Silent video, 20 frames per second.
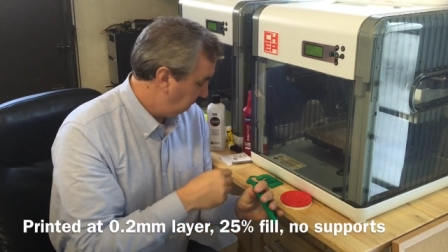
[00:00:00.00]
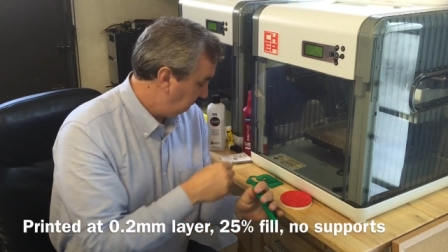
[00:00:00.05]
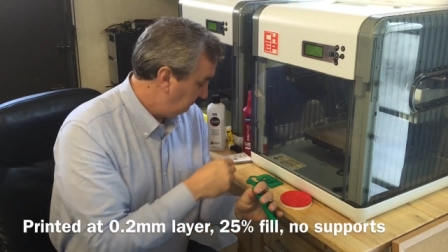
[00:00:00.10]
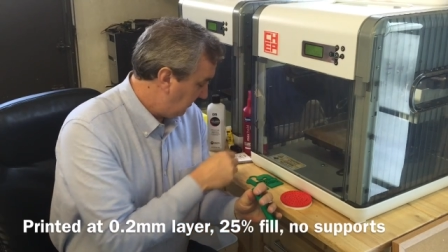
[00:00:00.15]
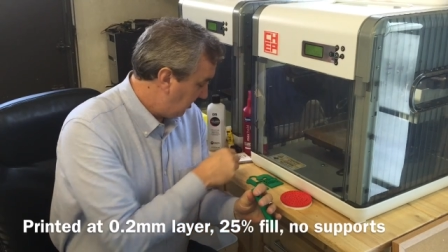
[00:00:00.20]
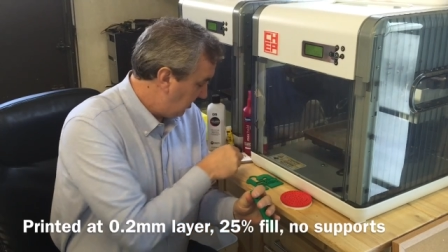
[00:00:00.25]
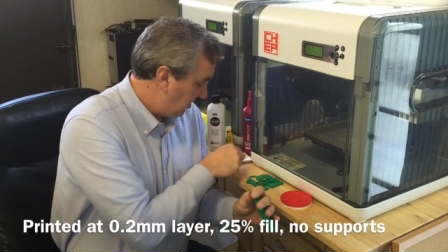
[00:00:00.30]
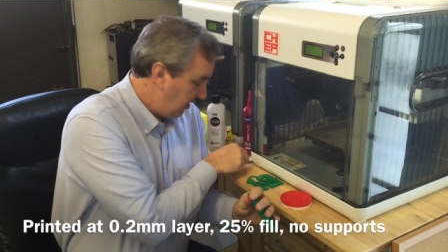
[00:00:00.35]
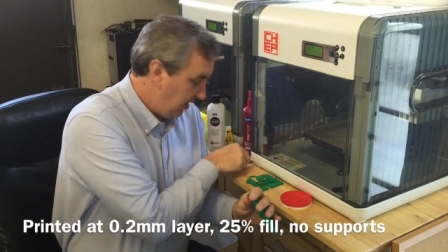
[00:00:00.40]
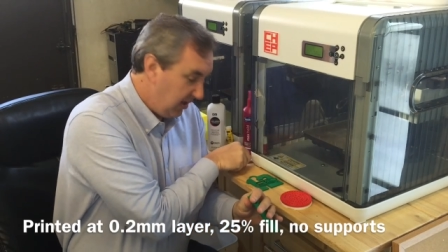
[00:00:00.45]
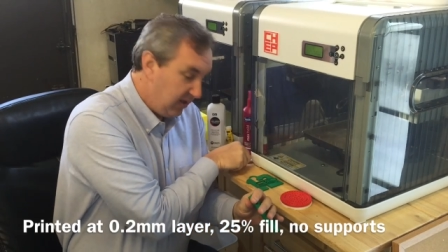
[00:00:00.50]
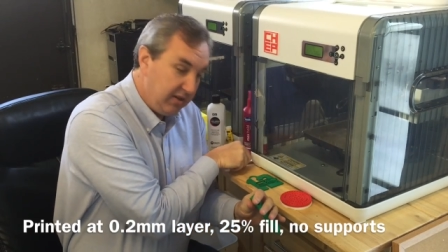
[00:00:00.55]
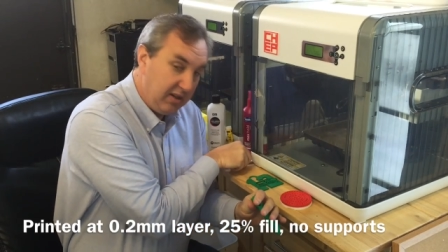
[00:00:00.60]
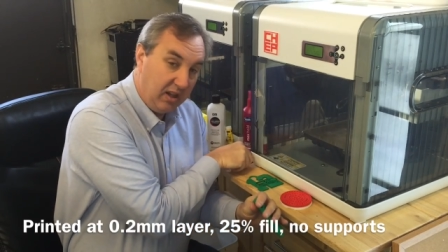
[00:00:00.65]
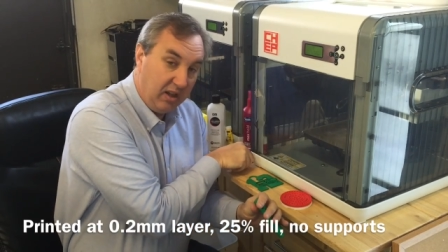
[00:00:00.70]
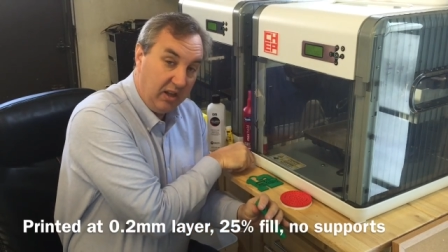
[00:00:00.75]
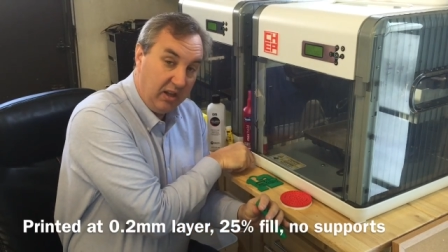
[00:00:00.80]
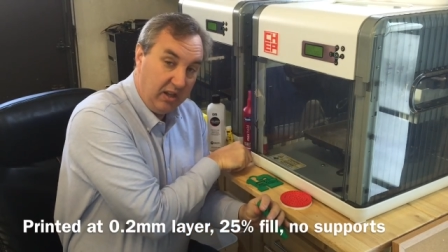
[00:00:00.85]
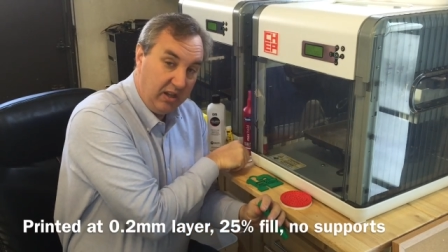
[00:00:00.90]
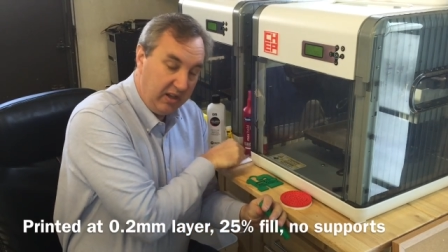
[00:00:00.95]
just needs a
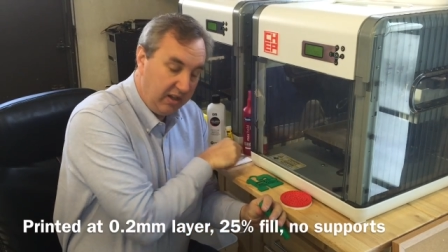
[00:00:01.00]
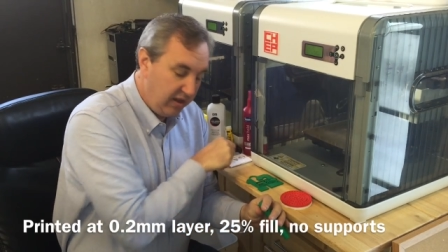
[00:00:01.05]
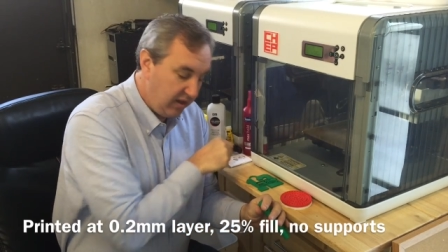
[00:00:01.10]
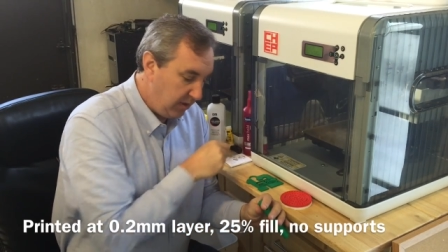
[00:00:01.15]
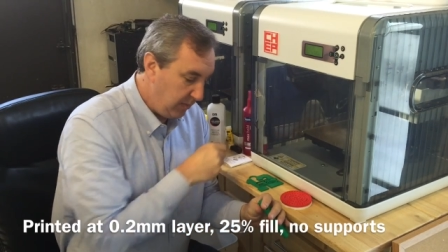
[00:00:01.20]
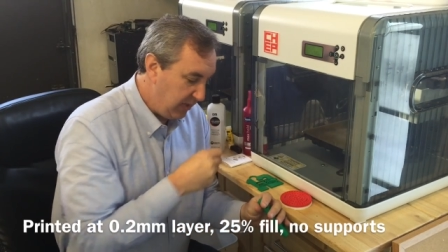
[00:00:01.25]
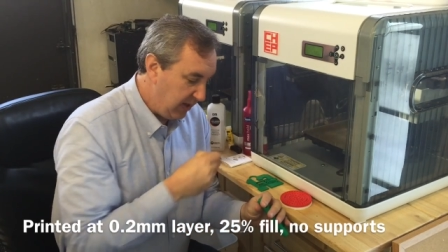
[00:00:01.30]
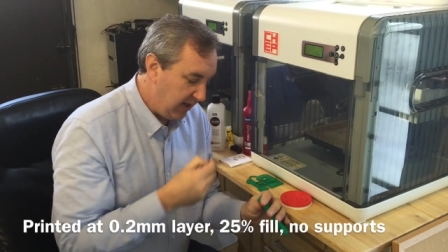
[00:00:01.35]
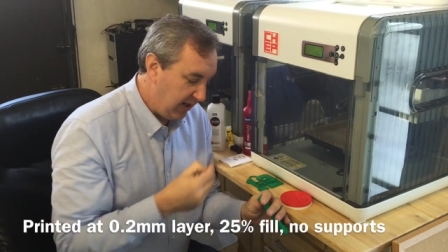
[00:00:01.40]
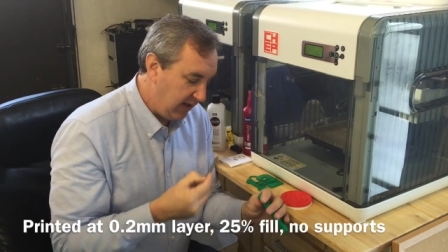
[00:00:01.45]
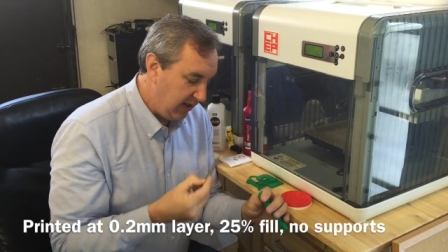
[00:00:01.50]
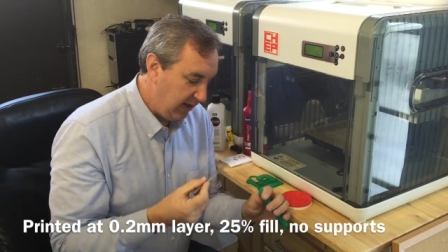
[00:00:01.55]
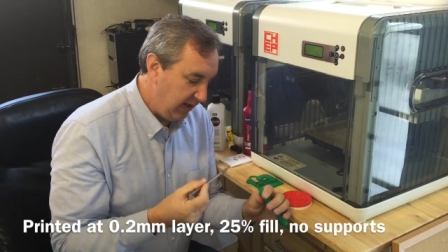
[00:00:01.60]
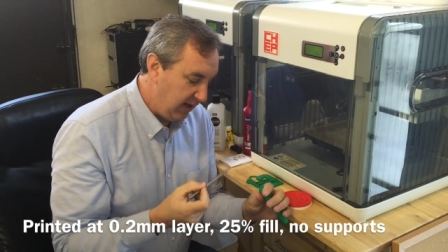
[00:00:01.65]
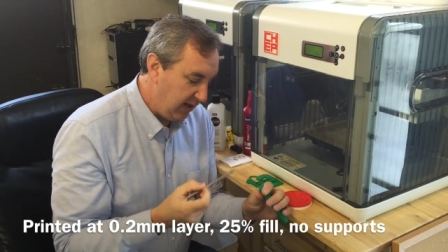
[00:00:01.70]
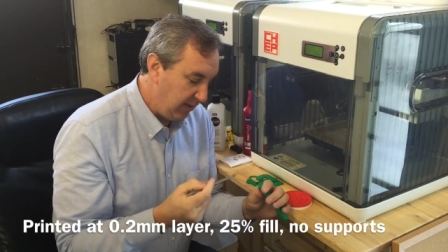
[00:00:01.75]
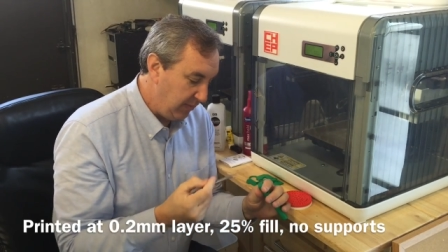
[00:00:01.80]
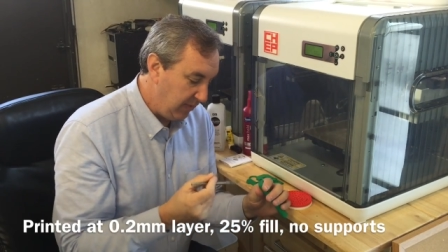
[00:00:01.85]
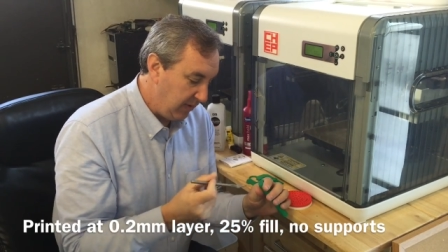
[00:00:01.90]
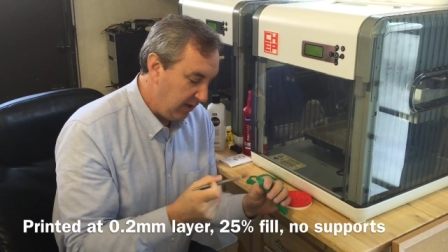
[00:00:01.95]
little bit of
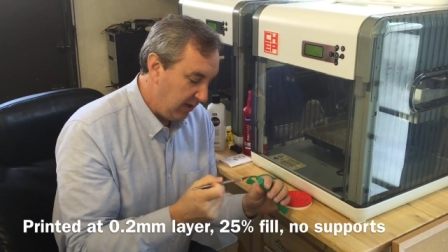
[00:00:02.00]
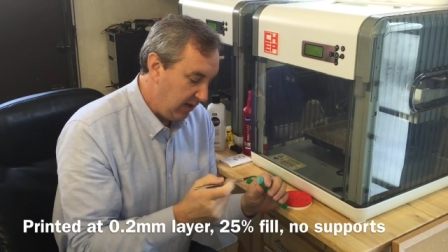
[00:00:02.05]
cleanup.